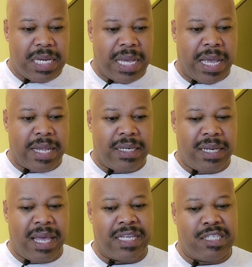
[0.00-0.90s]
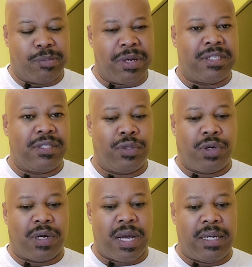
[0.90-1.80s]
and expressed in the
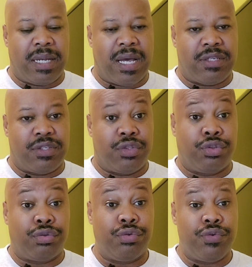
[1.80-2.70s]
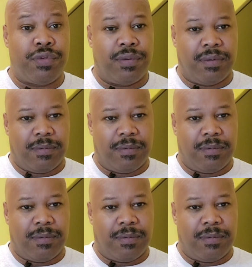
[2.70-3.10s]
Quran as truth.